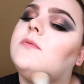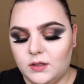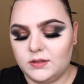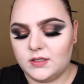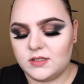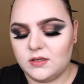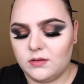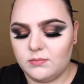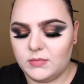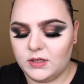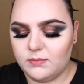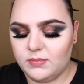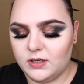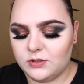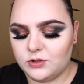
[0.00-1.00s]
And as I'm
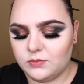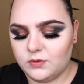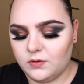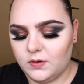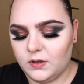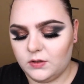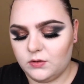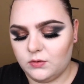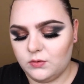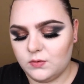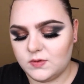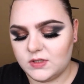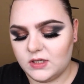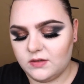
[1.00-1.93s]
my blush, I'm going to use